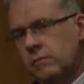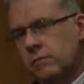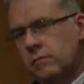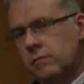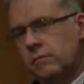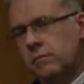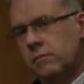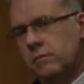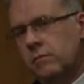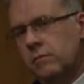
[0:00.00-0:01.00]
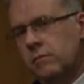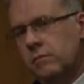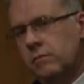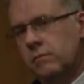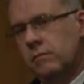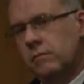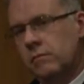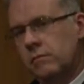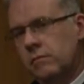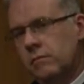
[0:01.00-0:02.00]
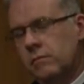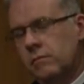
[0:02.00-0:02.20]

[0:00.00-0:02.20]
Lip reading: No words are spoken by the person on screen.